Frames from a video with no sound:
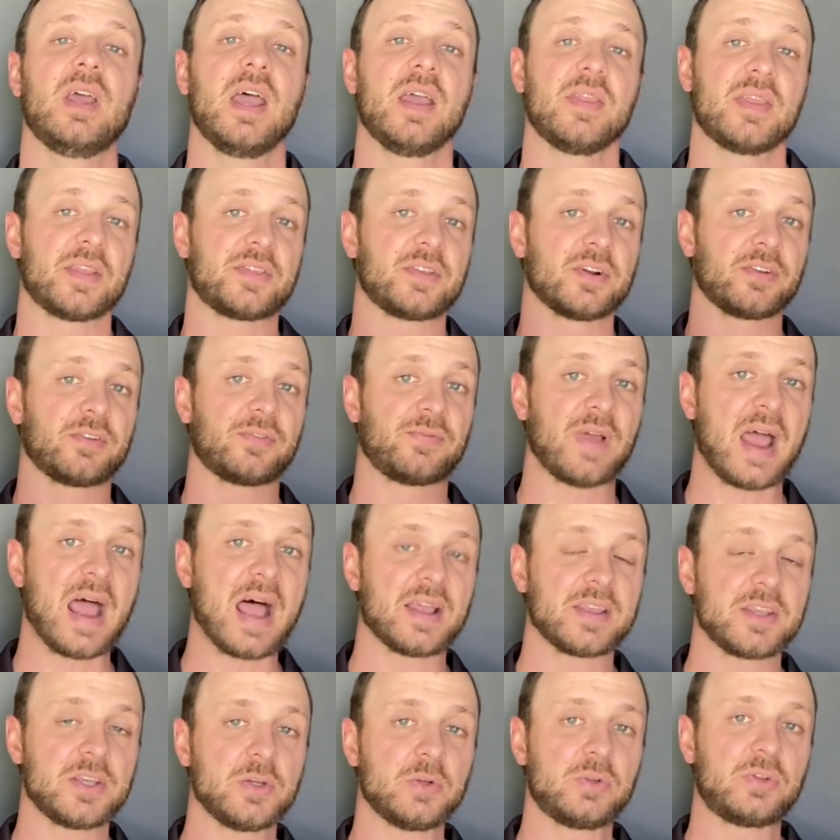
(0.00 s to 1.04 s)
That there's
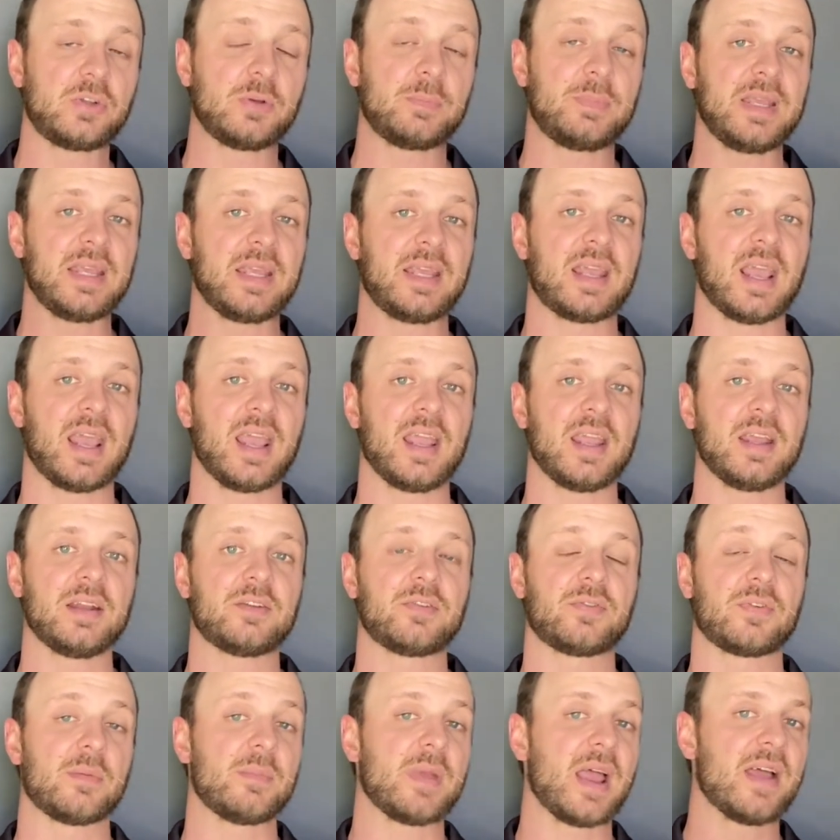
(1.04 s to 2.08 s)
value to be gained
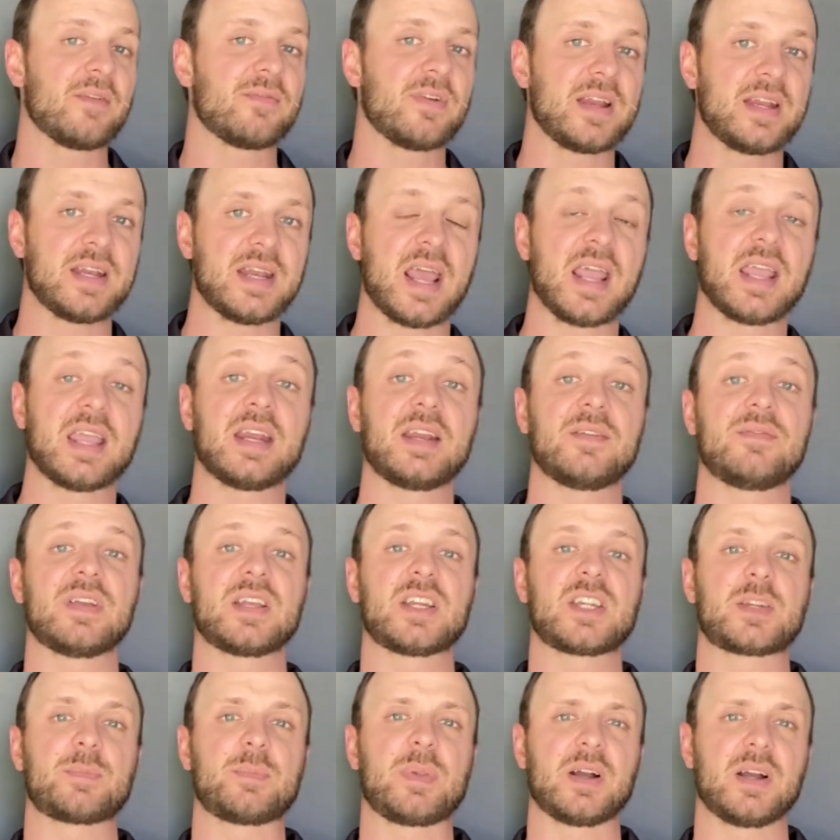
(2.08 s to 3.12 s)
from every negative
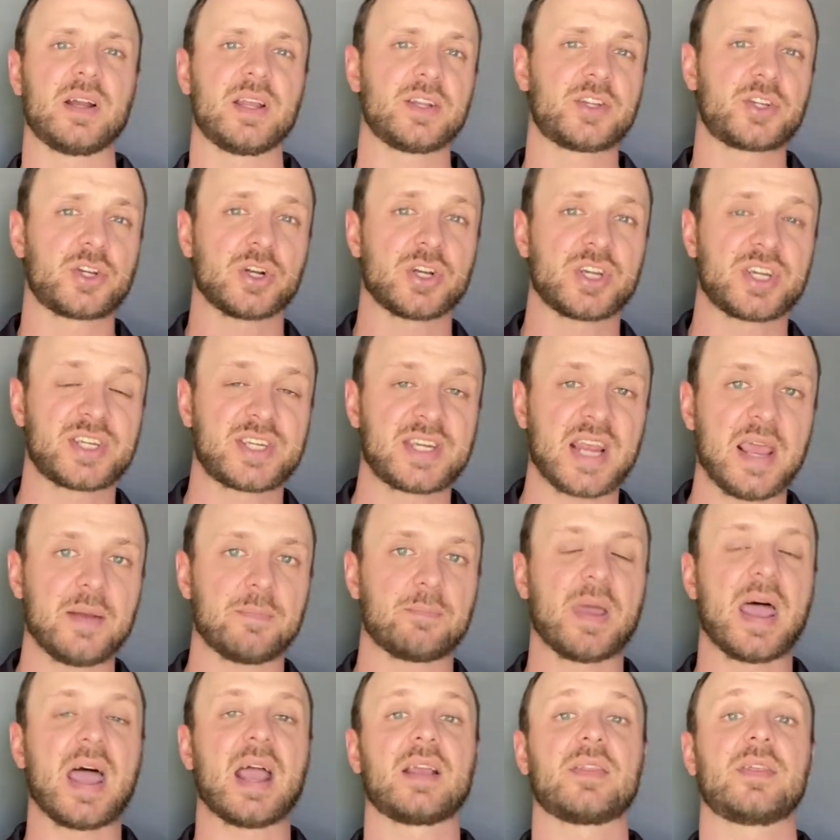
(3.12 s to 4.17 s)
experience or
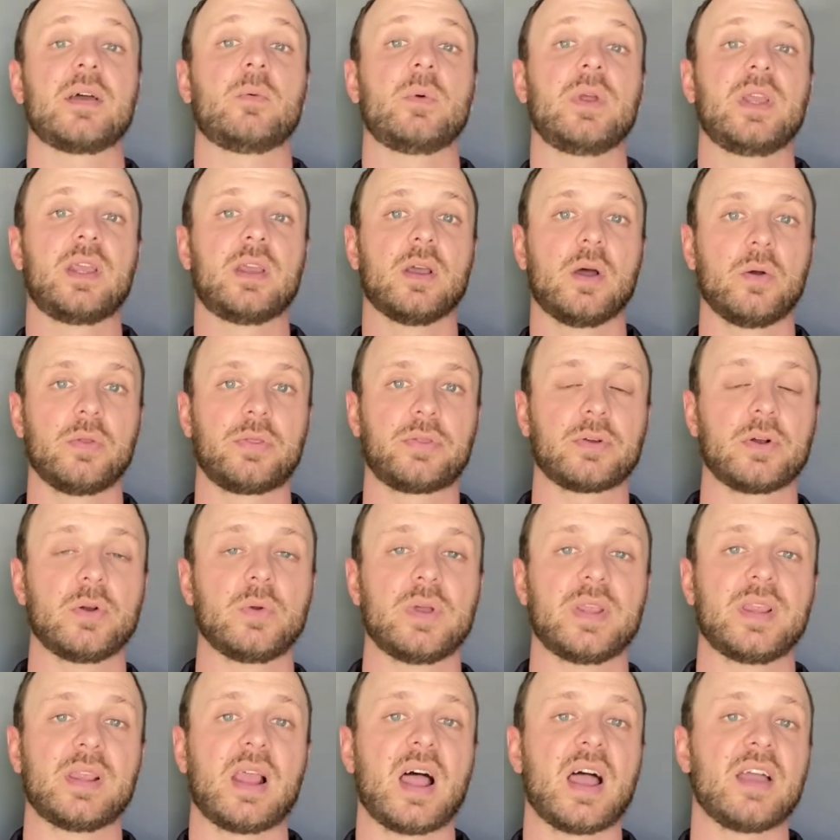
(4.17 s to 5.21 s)
setback that we go
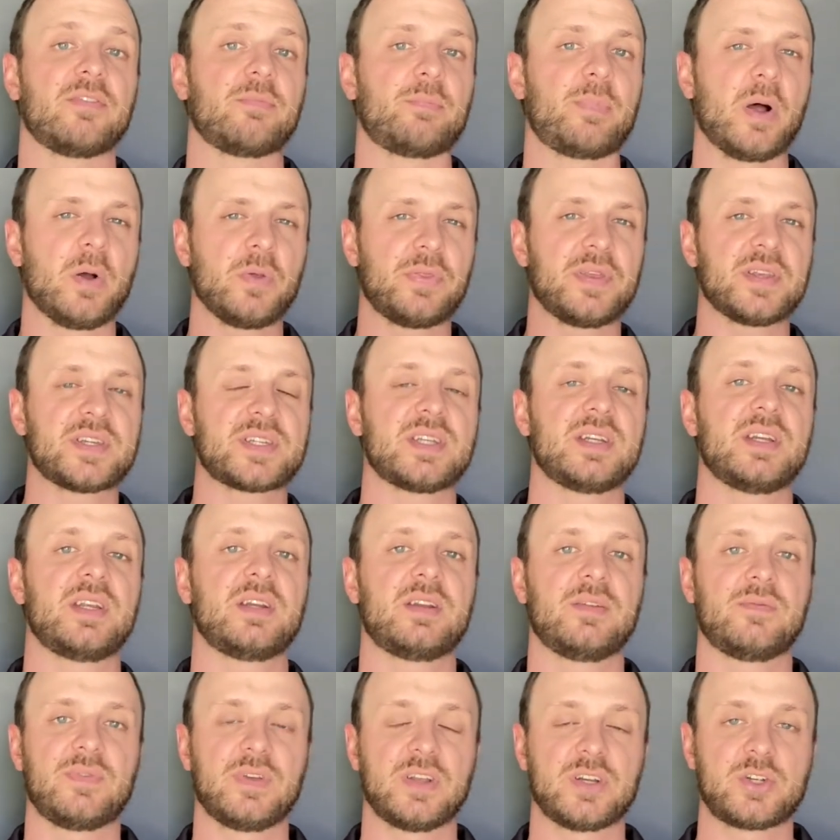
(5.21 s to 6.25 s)
through in life, both as an
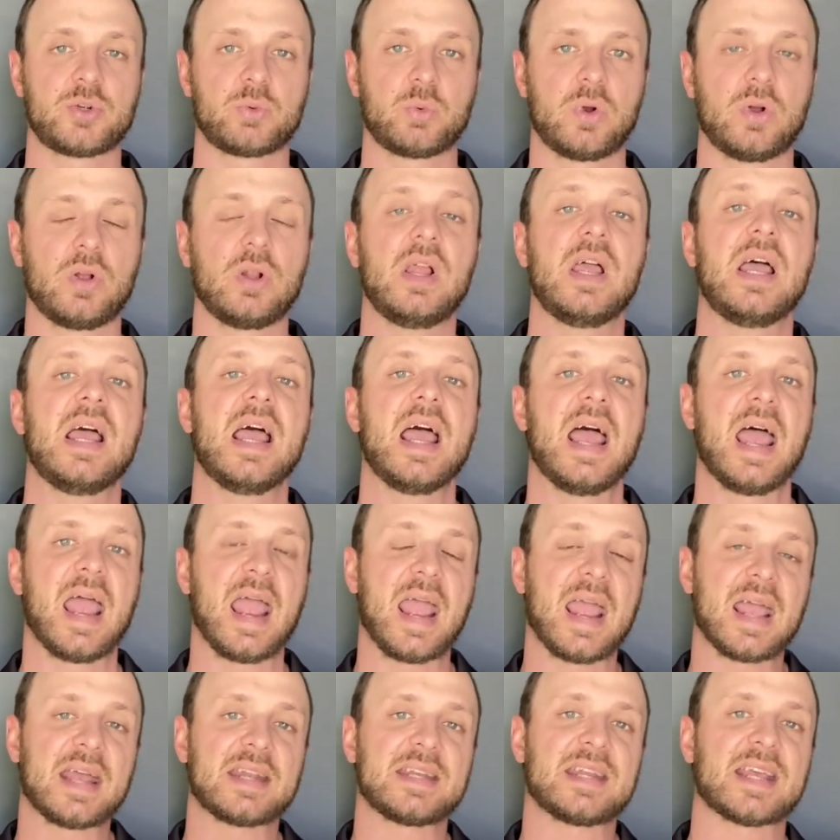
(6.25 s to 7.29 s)
individual
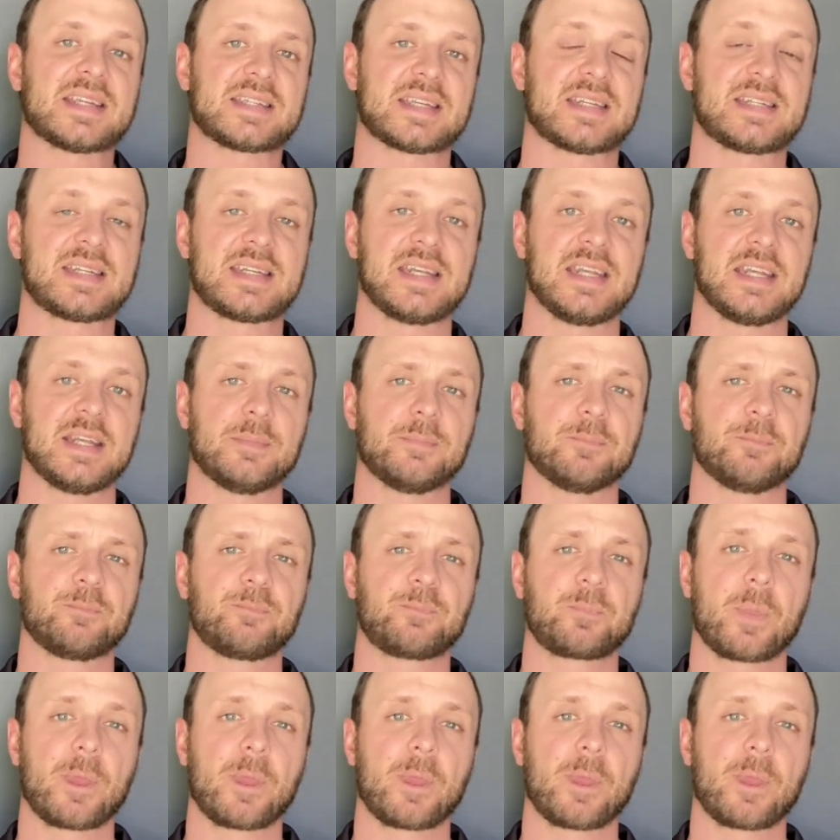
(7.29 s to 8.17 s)
and as a team.